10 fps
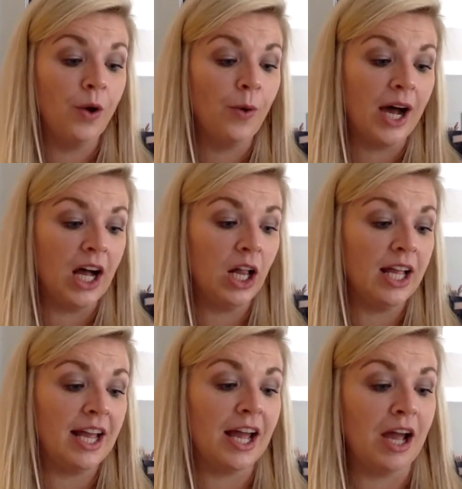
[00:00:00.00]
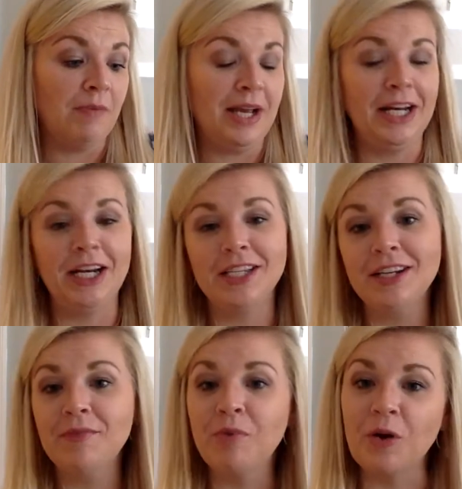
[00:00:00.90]
Well, I mean, it is
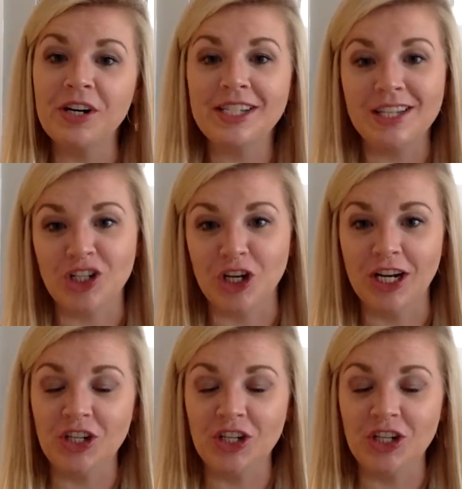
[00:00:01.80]
an important decision